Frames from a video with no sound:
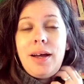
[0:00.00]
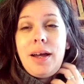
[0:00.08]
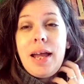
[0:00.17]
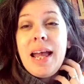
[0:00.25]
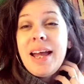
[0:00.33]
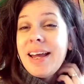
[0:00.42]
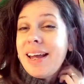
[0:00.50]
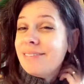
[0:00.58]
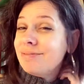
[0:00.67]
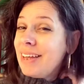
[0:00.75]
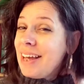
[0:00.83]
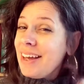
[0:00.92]

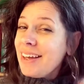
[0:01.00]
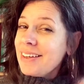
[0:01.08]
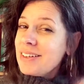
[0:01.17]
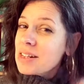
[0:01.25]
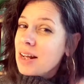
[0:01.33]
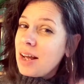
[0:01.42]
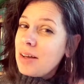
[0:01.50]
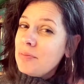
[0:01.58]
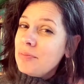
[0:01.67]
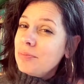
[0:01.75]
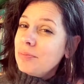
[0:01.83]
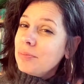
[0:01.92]
And
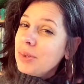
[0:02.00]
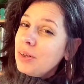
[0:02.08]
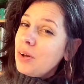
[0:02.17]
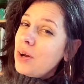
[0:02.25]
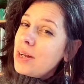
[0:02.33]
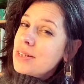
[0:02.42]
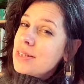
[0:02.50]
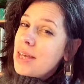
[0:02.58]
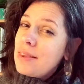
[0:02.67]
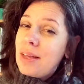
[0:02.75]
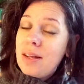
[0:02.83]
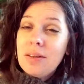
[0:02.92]
I'm going to go ahead and say
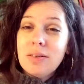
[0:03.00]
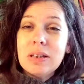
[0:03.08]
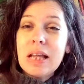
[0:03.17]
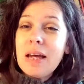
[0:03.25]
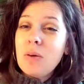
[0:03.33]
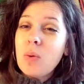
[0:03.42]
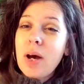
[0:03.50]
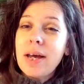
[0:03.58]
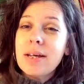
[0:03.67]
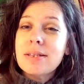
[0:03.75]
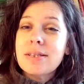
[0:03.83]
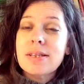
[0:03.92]
that,
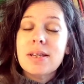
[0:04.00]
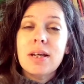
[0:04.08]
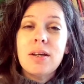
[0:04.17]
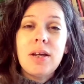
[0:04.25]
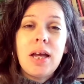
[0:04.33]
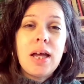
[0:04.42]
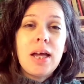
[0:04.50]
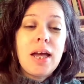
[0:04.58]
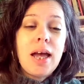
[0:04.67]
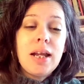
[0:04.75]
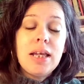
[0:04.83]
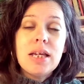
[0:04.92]
likewise,
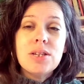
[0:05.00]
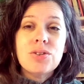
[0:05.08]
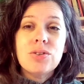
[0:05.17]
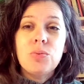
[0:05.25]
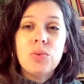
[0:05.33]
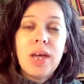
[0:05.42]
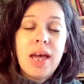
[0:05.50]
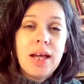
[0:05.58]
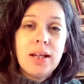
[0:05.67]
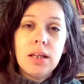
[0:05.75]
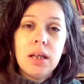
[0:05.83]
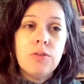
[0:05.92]
Eddie Izzard
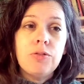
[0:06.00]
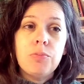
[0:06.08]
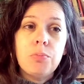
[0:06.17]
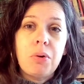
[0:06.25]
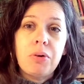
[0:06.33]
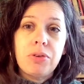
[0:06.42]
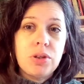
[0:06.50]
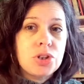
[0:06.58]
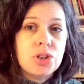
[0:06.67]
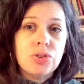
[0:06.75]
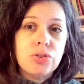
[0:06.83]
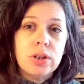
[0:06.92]
can't give birth to
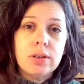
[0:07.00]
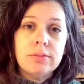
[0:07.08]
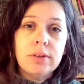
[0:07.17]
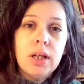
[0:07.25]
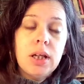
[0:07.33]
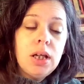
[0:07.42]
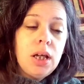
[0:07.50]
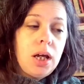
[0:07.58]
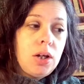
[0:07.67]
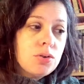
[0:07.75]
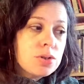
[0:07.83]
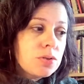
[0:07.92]
children.
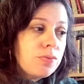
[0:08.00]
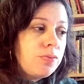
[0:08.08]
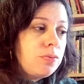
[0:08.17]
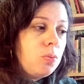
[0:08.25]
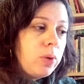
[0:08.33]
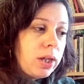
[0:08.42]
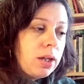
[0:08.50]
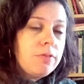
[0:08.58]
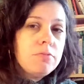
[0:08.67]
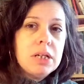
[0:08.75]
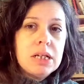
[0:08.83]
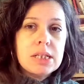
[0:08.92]
I know it's wicked of
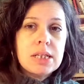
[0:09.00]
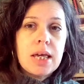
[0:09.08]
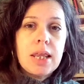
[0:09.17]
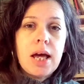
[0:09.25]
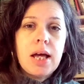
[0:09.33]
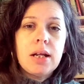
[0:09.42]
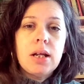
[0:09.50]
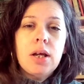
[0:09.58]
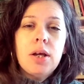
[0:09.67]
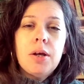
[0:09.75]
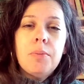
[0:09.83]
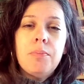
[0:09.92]
me to say that,
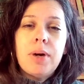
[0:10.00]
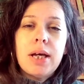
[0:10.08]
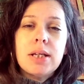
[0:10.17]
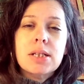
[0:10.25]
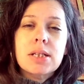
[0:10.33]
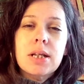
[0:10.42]
but